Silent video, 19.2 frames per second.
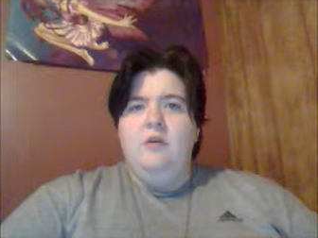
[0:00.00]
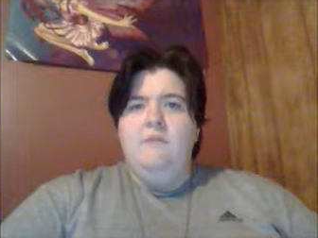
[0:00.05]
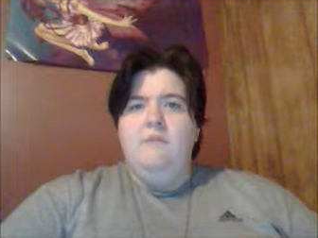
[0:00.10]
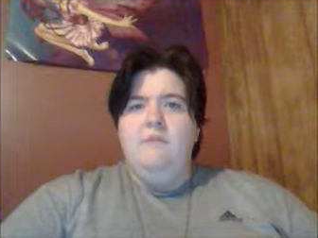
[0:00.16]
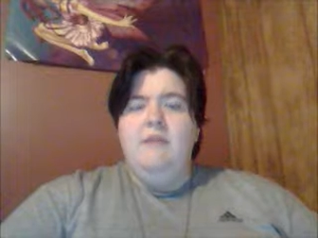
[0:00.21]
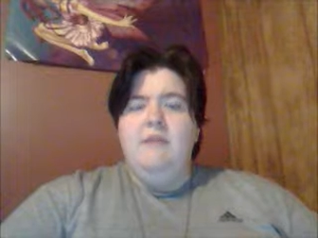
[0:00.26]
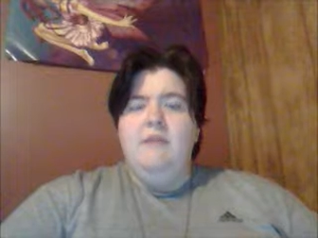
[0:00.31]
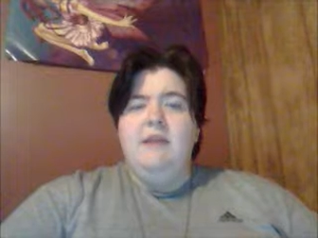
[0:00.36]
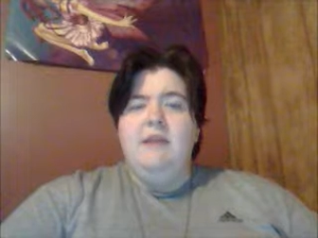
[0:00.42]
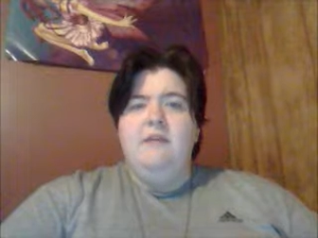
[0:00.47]

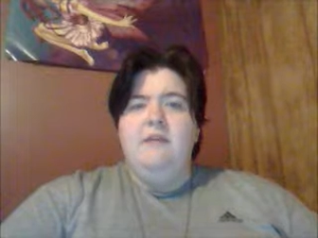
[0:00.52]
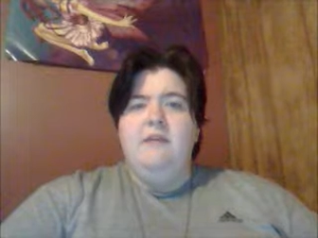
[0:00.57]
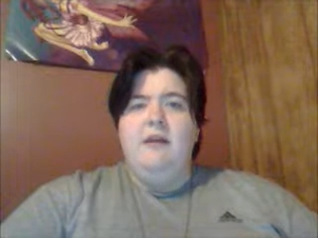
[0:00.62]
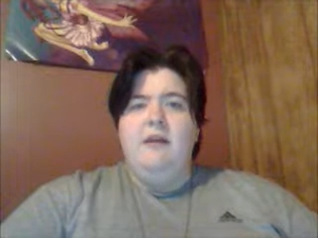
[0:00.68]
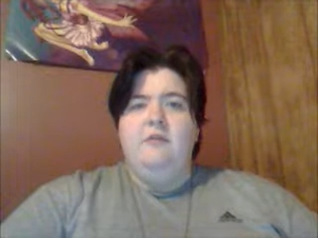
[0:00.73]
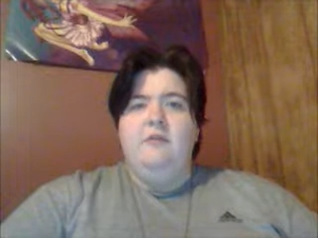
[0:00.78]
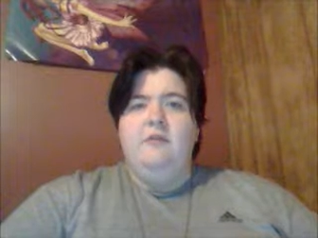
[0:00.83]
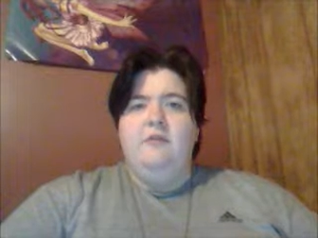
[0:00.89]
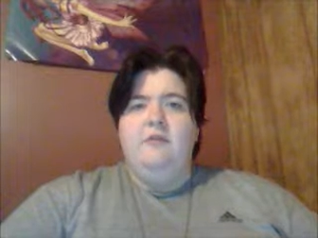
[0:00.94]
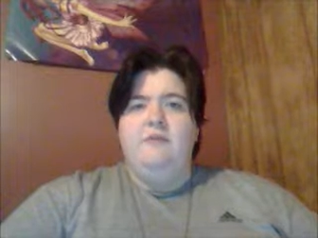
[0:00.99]
Many
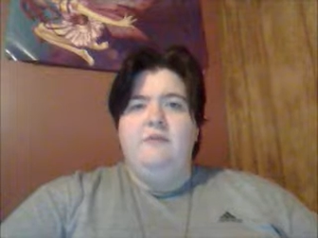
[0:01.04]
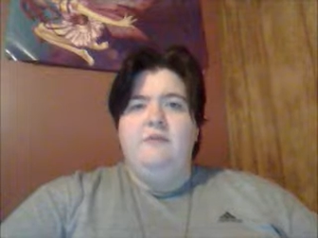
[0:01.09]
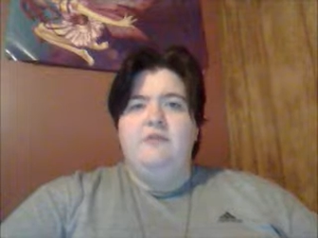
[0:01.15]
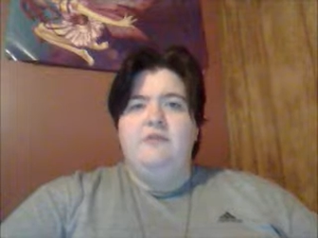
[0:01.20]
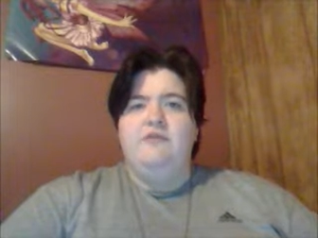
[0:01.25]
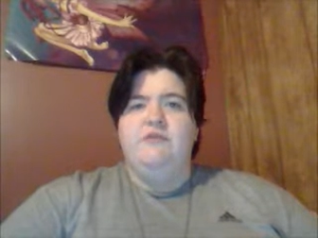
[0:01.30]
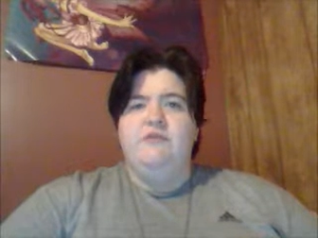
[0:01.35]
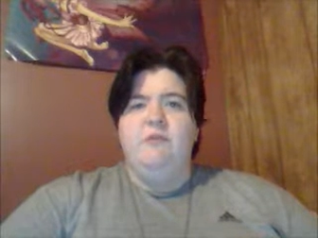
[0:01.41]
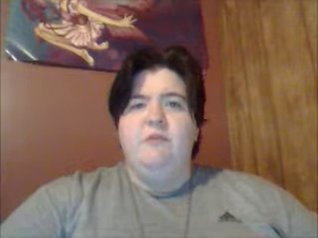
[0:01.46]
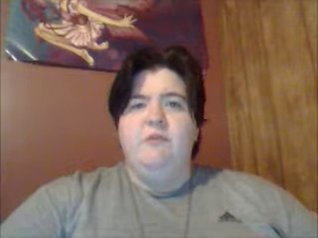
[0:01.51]
died during the
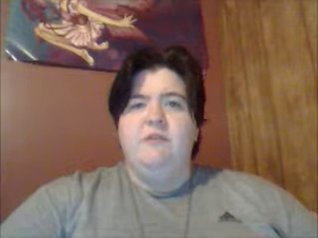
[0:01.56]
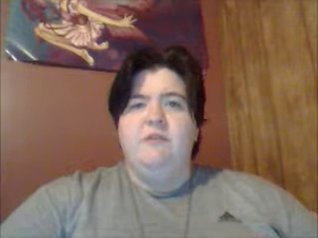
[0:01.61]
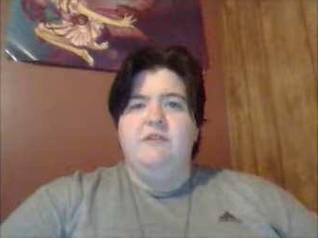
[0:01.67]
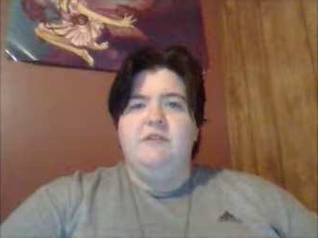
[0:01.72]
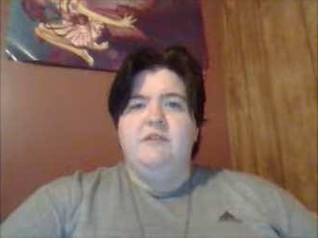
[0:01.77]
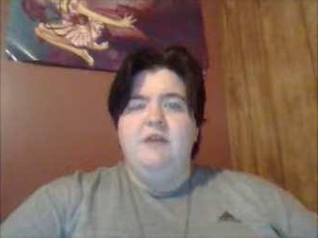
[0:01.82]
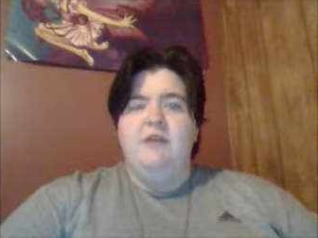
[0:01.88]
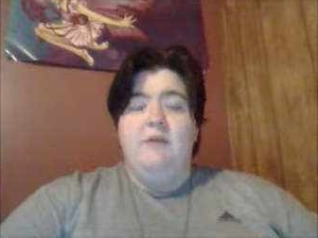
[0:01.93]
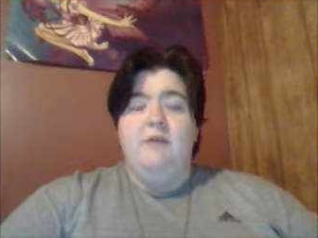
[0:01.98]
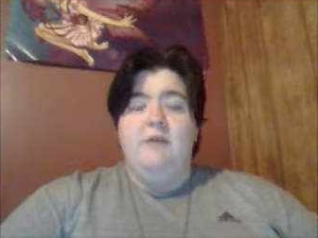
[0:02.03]
storm
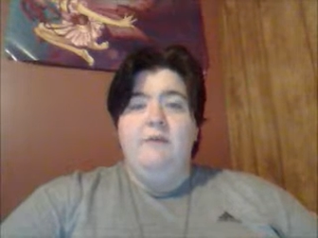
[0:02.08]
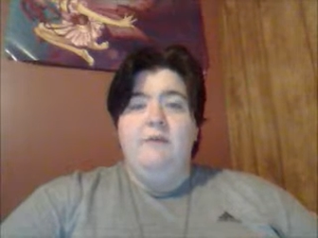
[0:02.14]
itself.